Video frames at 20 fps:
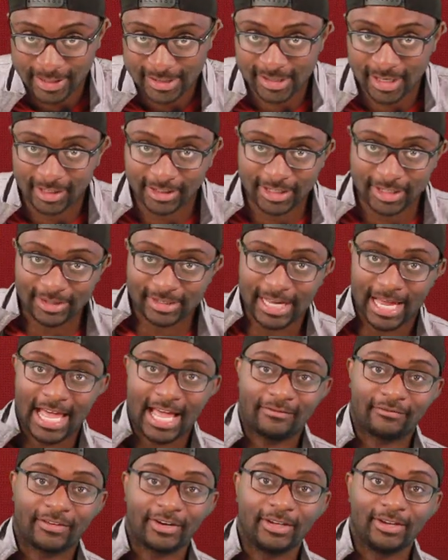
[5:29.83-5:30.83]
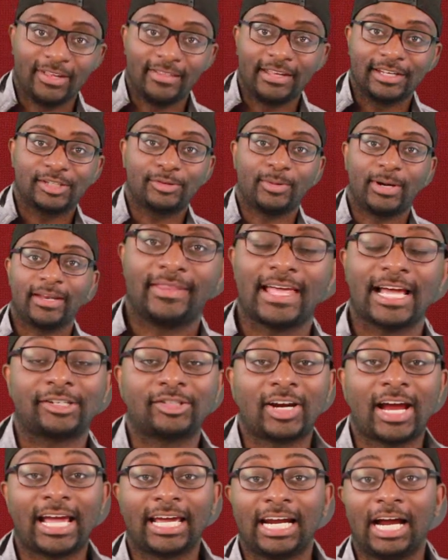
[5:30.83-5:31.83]
That's all the news I have for you in this one.
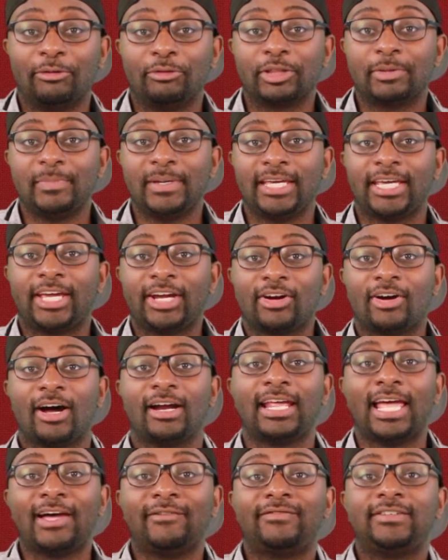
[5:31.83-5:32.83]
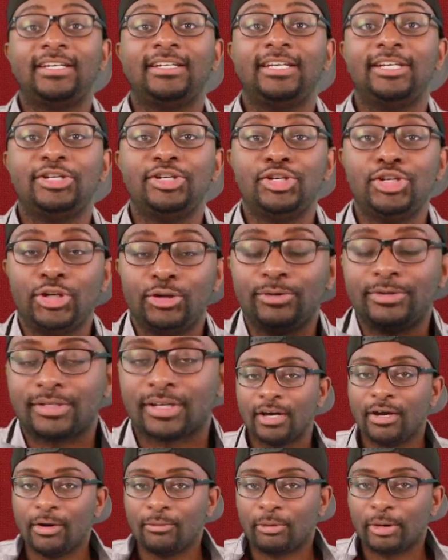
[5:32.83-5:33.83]
Thanks for hanging out with me here on FTD
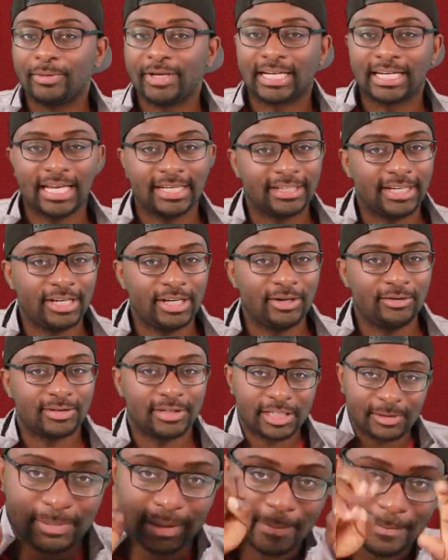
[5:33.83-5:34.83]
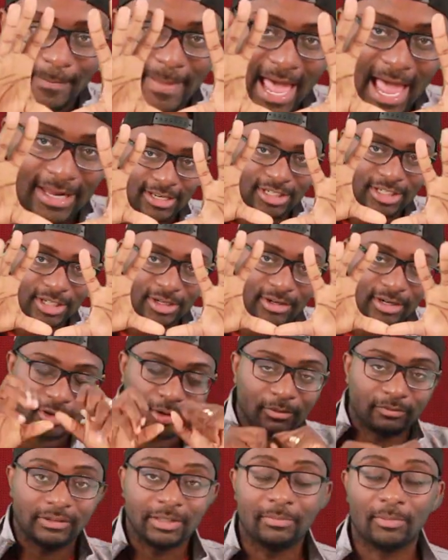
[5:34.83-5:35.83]
News, where we collect the news and spit it back to you in a
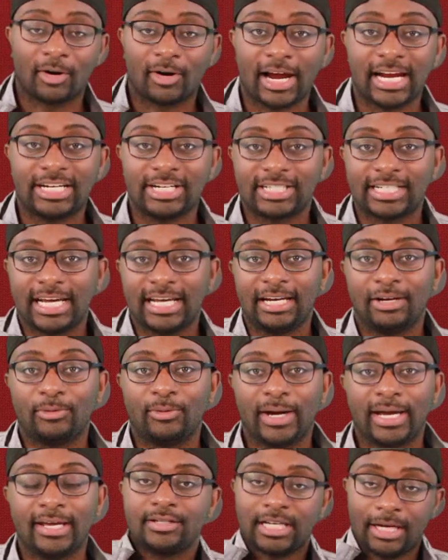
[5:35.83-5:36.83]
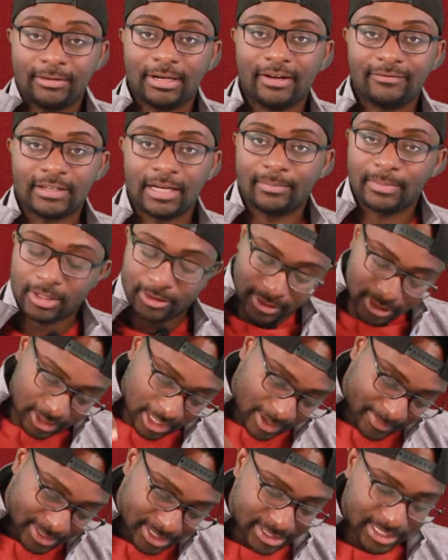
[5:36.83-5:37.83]
hopefully more entertaining way. Sound off down below in the
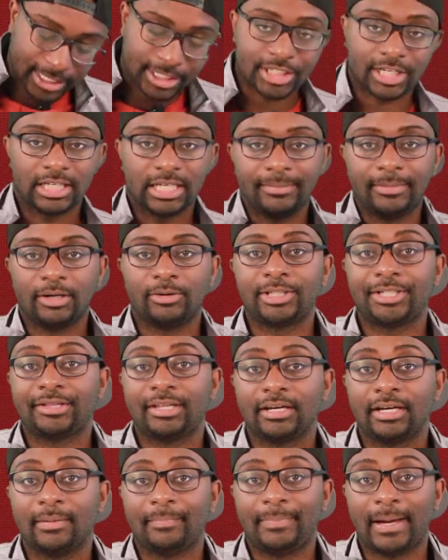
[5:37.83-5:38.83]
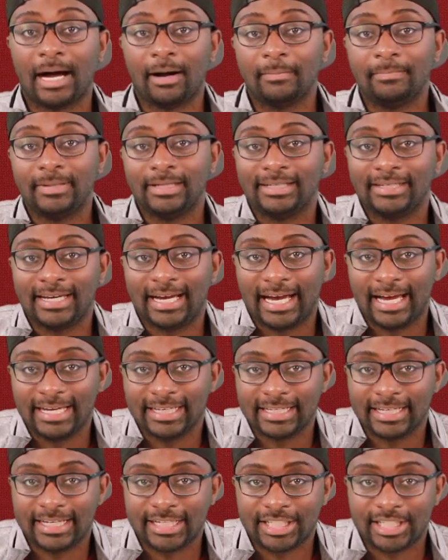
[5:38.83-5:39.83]
comment section. Let me know what you think about Billie
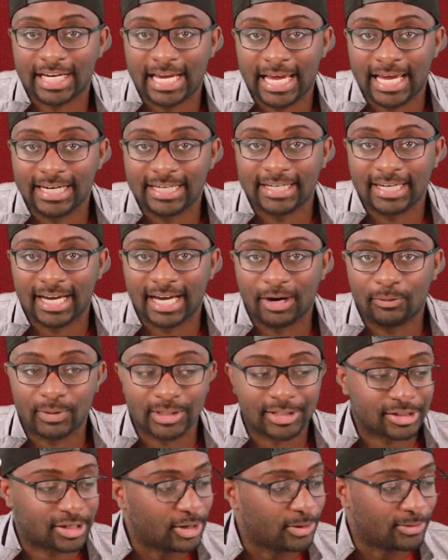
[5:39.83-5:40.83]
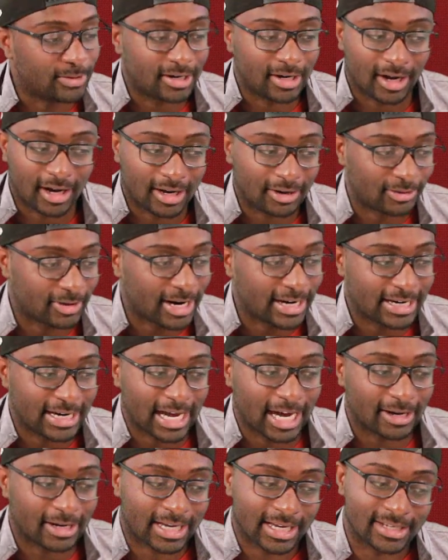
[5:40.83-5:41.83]
Eilish and what's going on right
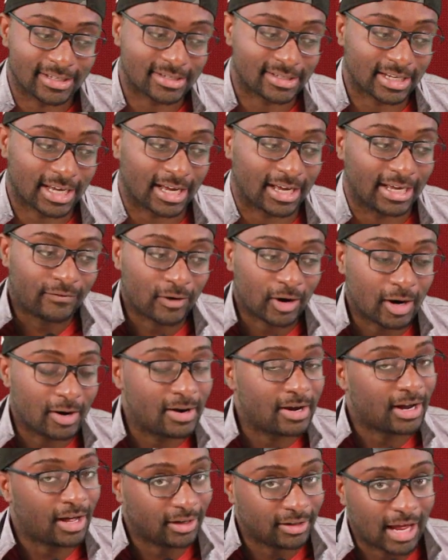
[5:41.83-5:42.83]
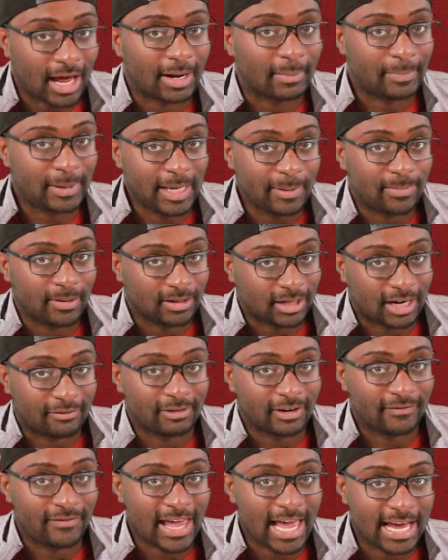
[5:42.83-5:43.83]
now, because for a lot of people, a lot of
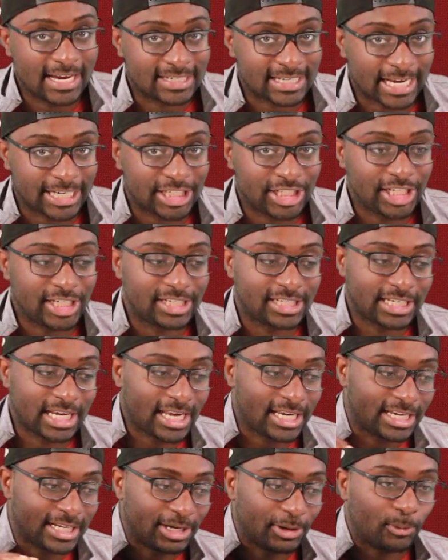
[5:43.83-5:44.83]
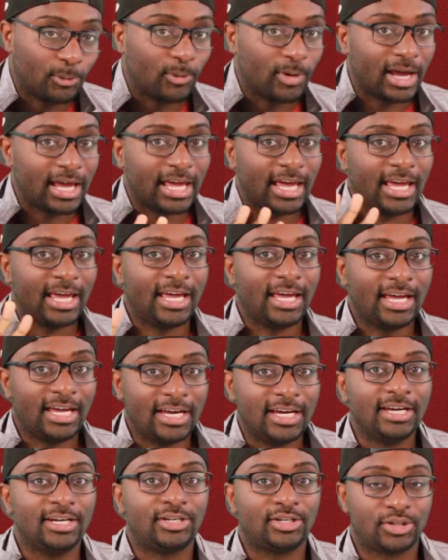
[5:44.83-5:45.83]
her fans, like, she's taken it
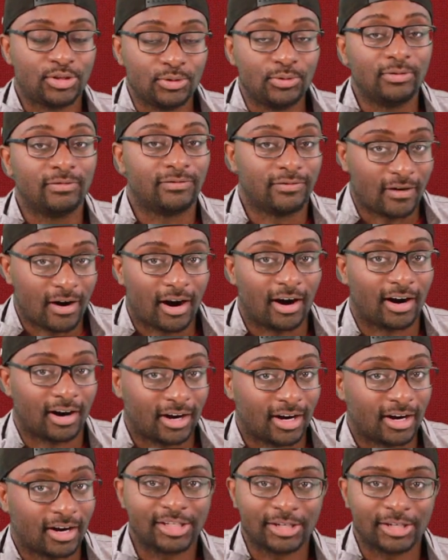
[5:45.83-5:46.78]
way too far.